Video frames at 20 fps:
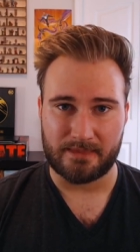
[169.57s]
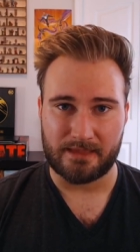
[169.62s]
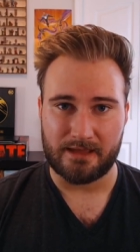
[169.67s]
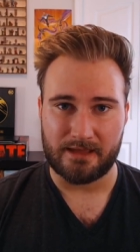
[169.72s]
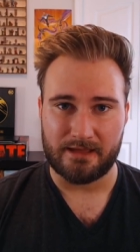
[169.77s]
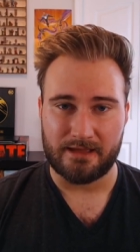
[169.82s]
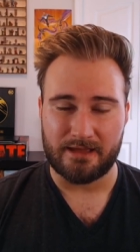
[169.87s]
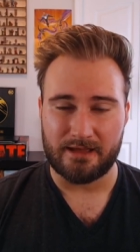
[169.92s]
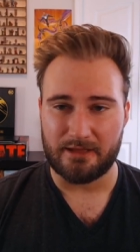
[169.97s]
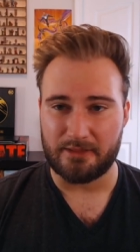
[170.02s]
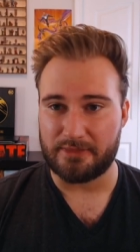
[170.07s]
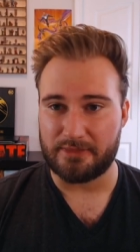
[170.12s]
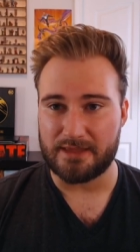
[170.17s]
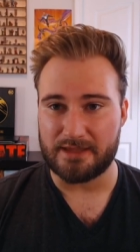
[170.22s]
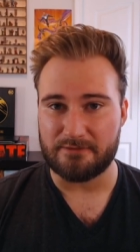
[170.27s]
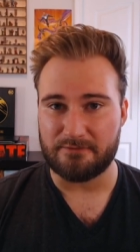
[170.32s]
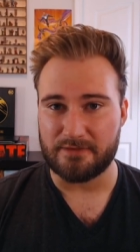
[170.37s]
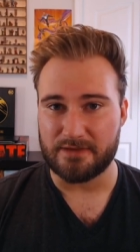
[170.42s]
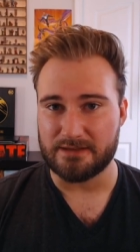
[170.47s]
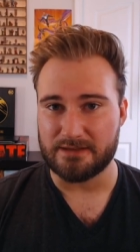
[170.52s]
A thief
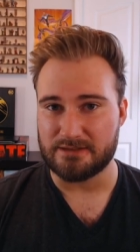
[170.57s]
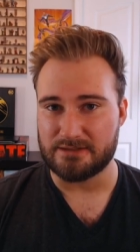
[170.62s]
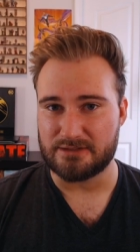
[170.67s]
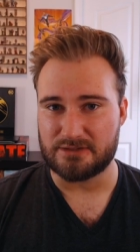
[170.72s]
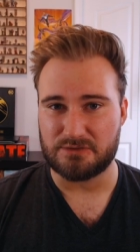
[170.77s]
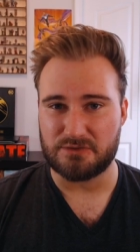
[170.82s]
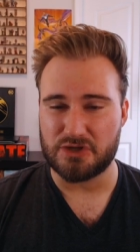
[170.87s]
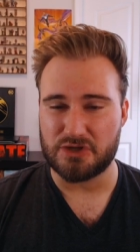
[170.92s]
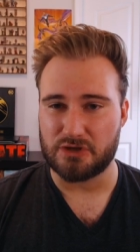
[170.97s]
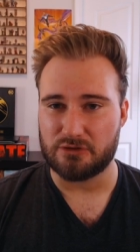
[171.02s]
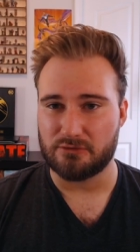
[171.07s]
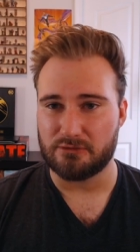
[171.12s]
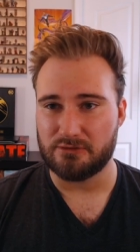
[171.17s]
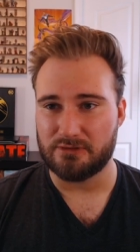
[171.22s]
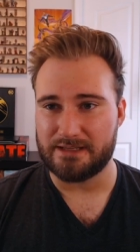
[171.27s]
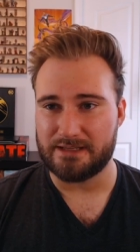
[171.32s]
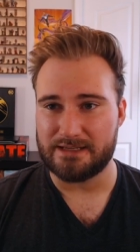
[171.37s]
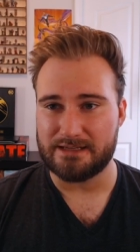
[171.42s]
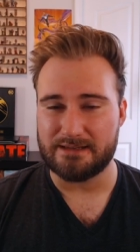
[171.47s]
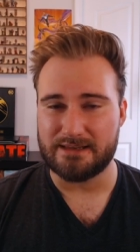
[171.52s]
is
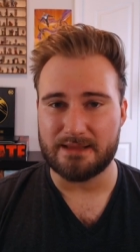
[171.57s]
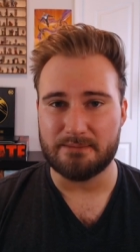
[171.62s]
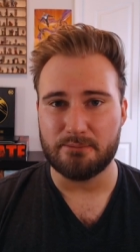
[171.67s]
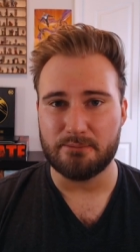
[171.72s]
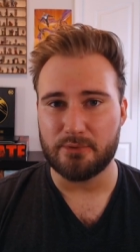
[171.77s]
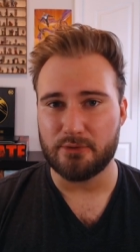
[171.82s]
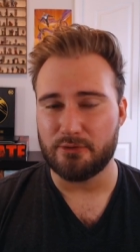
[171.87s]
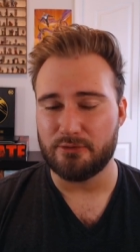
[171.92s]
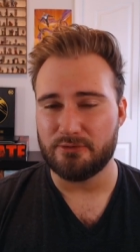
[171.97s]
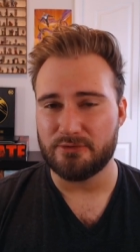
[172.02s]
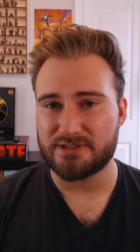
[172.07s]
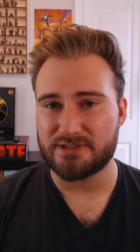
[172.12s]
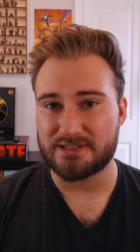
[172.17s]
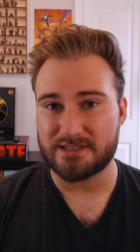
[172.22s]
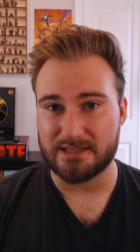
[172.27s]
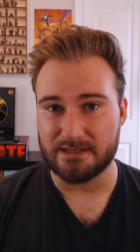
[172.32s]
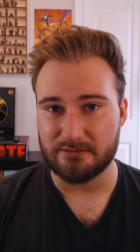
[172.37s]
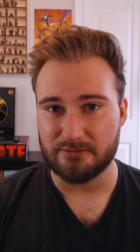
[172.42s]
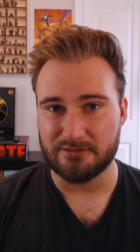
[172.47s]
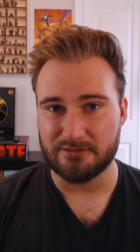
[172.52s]
generally nimble,
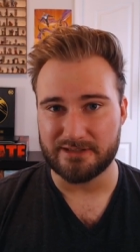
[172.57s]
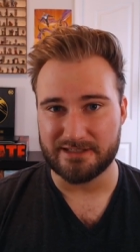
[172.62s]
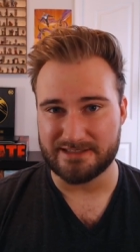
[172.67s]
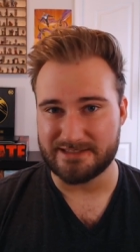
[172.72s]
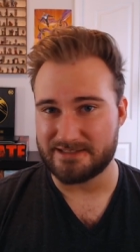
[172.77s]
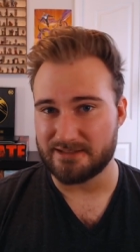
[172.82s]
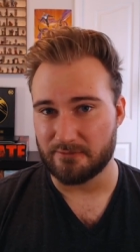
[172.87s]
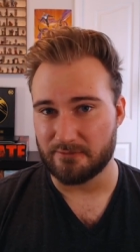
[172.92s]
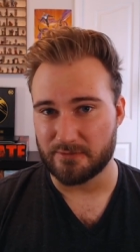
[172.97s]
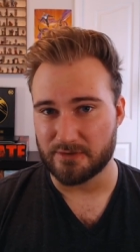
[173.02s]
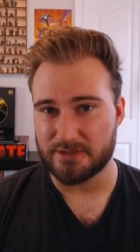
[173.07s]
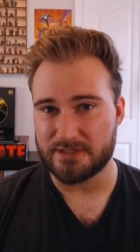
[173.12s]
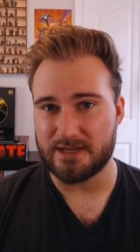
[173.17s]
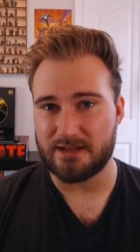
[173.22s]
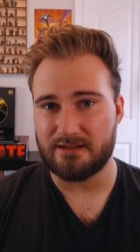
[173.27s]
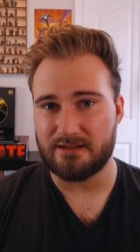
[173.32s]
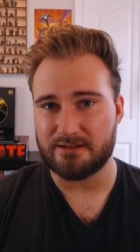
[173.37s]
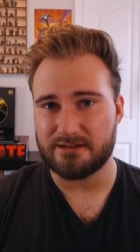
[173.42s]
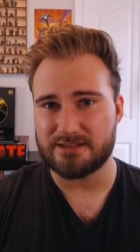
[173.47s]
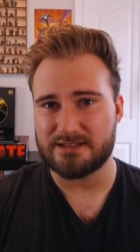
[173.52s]
skilled, and
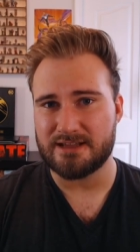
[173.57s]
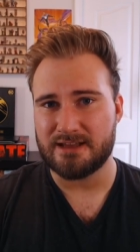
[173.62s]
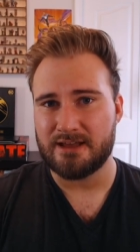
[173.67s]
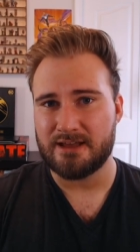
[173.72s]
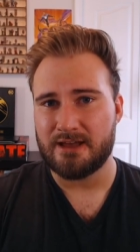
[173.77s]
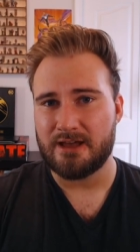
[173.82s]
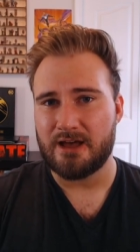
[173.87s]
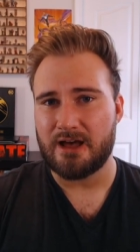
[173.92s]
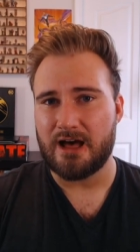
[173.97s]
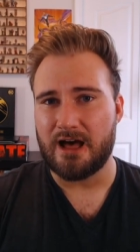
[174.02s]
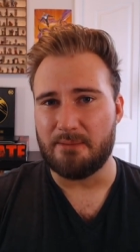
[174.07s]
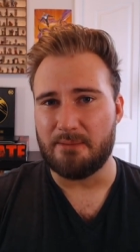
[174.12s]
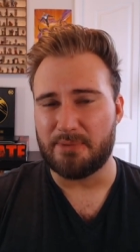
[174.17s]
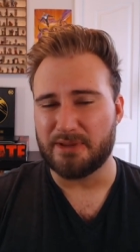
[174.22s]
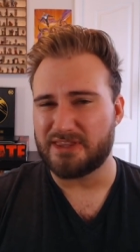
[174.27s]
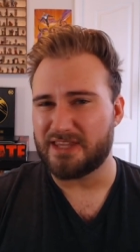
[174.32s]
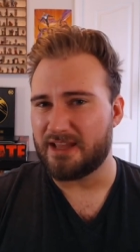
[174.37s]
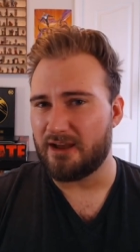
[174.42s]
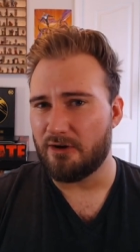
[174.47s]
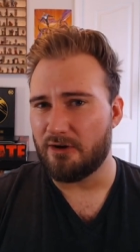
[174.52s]
silver-tongued, but
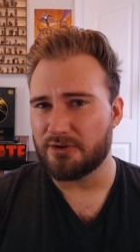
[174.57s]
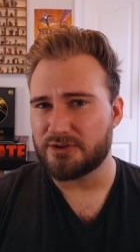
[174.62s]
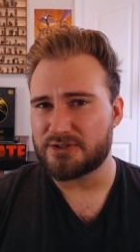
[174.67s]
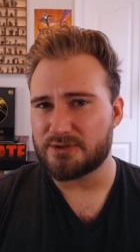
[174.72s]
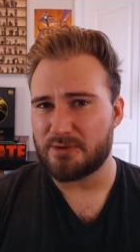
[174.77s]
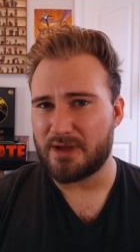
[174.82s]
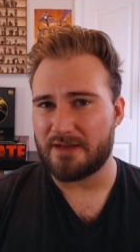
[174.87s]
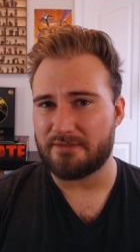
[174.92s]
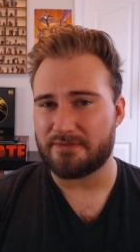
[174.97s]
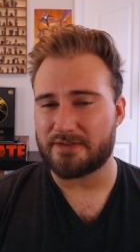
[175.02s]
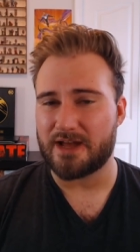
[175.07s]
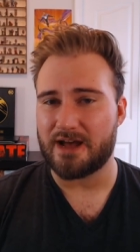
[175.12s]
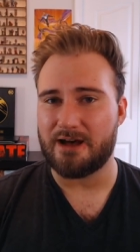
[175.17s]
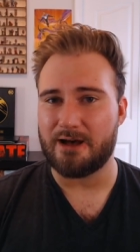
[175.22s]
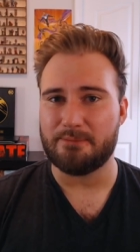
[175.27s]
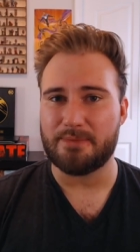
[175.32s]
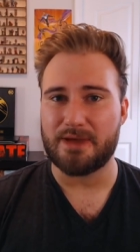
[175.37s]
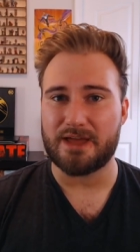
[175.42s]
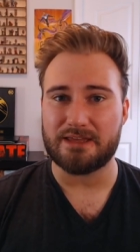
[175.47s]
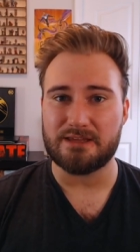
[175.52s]
they also have
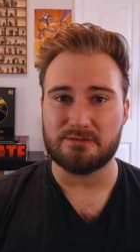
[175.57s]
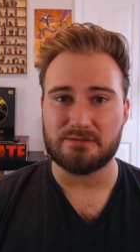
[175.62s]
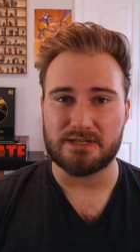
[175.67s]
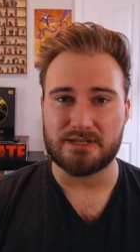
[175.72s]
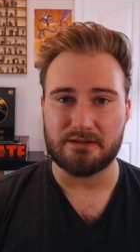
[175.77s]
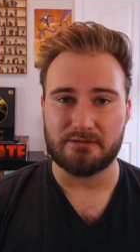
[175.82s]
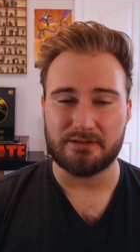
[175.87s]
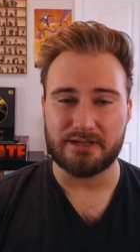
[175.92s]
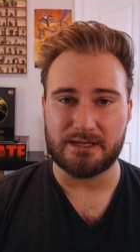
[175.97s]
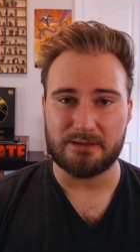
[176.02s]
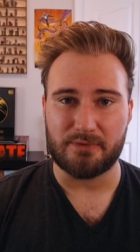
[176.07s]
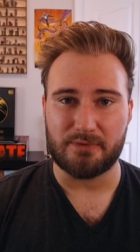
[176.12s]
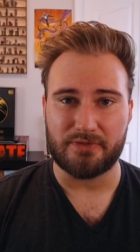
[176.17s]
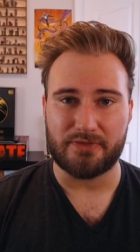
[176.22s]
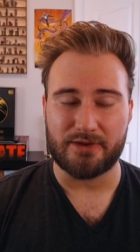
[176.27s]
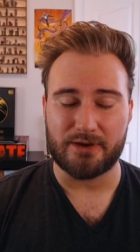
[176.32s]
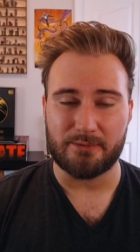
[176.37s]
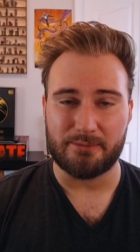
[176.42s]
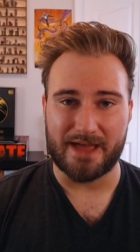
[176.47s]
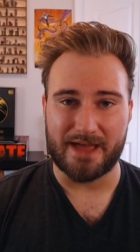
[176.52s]
combat utility with their
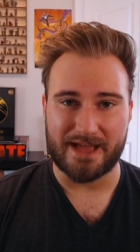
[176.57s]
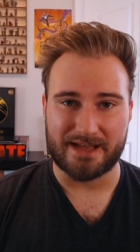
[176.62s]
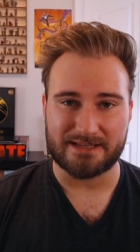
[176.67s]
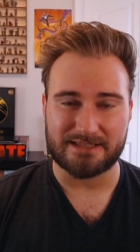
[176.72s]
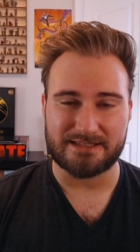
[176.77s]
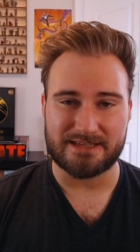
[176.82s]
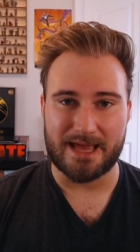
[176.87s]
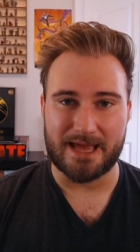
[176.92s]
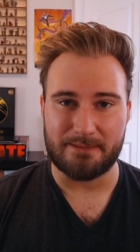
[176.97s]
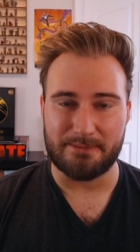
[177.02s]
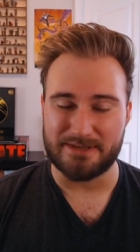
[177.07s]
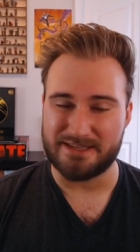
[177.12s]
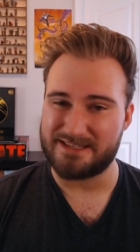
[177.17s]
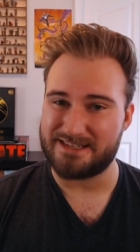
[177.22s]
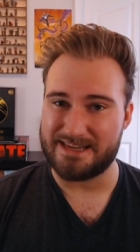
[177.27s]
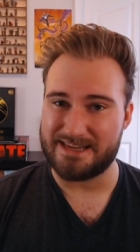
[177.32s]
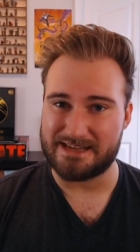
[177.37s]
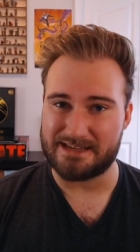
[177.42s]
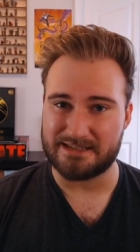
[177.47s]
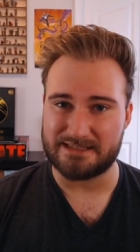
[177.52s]
backstab and
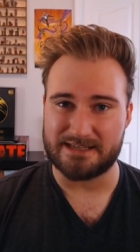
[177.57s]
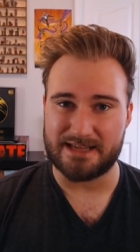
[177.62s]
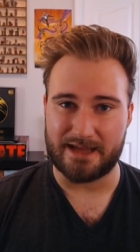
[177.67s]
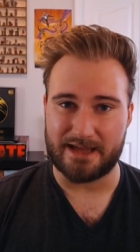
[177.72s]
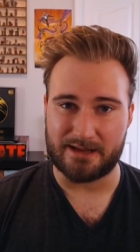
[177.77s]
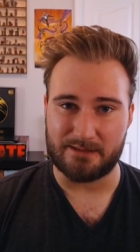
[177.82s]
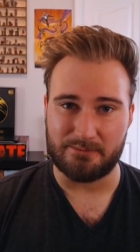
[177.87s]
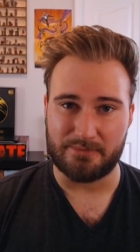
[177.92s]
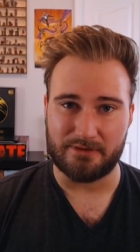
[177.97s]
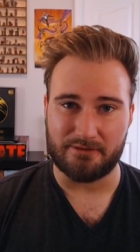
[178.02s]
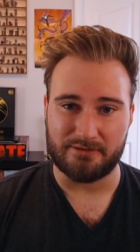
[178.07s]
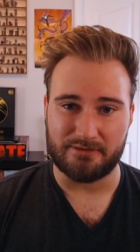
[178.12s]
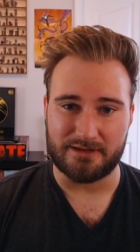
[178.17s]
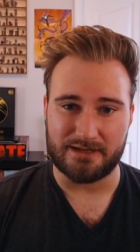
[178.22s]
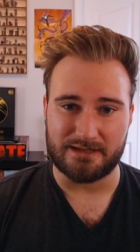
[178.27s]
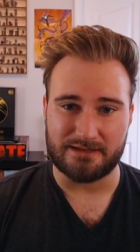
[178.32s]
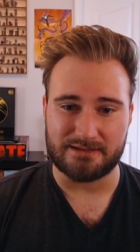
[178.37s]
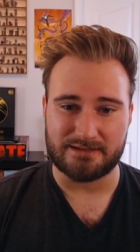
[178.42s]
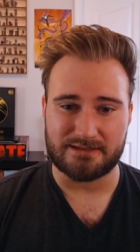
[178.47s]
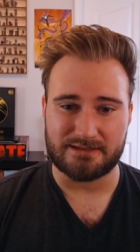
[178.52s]
sneak attack
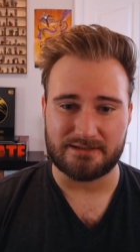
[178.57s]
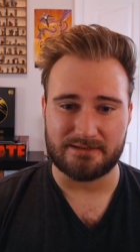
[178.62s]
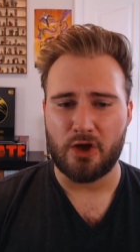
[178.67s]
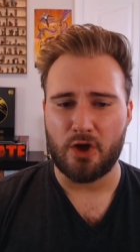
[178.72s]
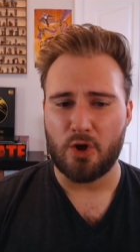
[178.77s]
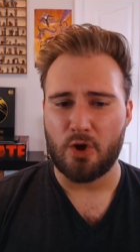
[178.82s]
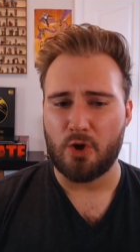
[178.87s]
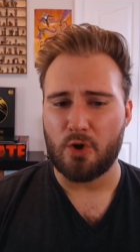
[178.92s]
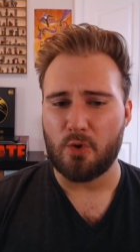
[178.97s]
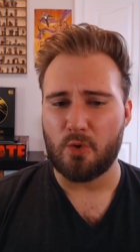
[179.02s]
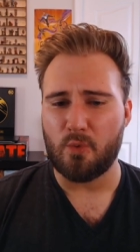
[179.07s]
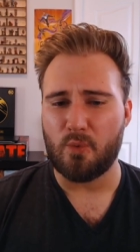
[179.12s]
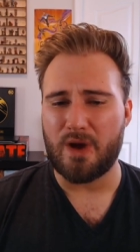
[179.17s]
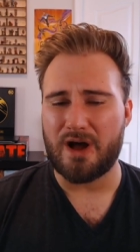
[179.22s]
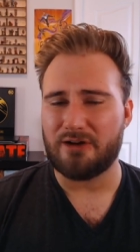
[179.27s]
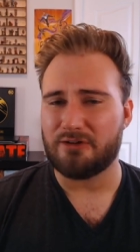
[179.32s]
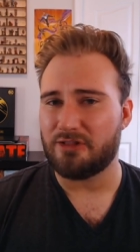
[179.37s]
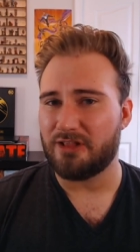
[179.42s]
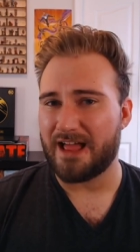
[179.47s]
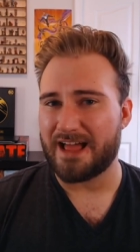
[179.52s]
abilities. While
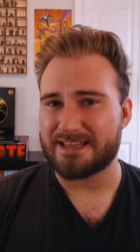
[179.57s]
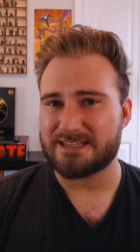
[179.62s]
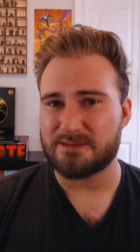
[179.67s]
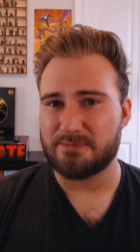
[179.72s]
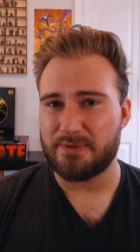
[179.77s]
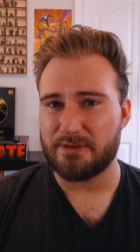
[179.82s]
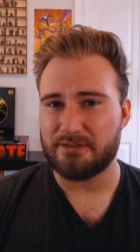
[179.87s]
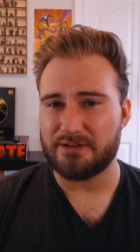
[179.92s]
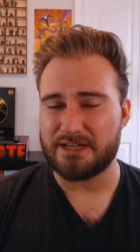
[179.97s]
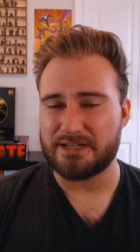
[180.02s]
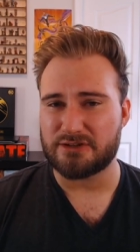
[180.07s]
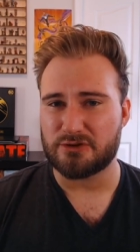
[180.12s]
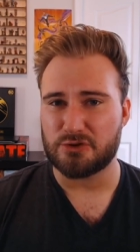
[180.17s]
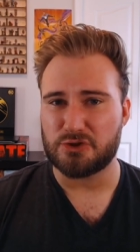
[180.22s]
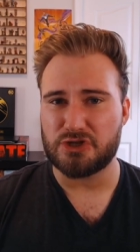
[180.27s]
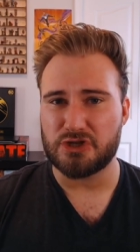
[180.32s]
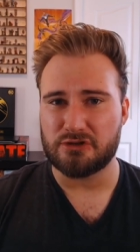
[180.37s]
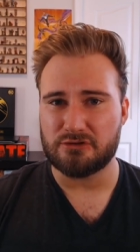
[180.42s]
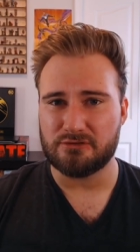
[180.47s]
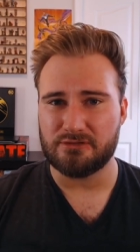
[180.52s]
class abilities are
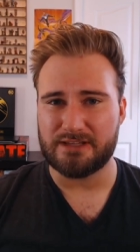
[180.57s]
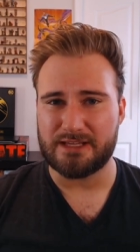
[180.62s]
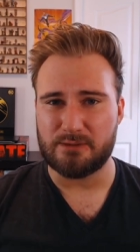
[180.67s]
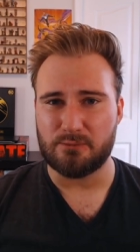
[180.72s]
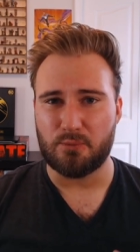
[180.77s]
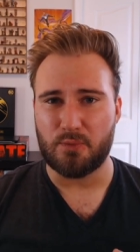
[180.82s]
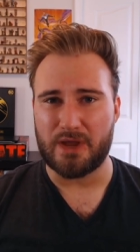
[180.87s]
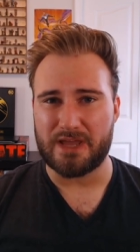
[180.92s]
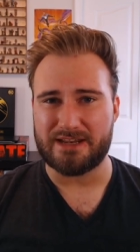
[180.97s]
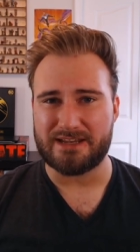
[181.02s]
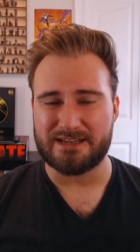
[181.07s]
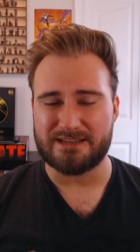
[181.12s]
generally weighted